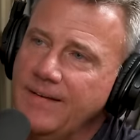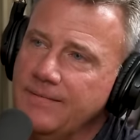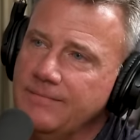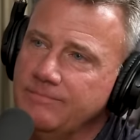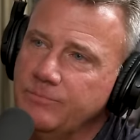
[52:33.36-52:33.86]

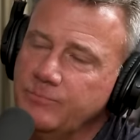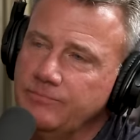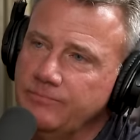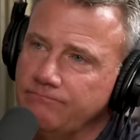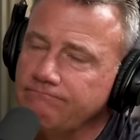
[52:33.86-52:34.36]
just, you know,
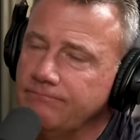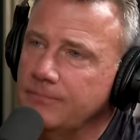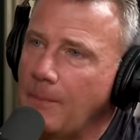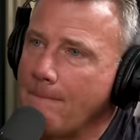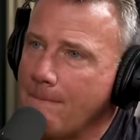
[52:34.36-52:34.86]
be in a
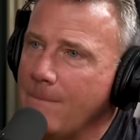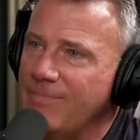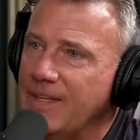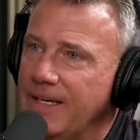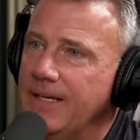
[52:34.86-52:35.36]
different world,
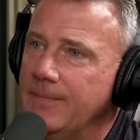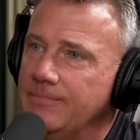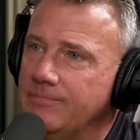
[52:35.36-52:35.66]
right? Not your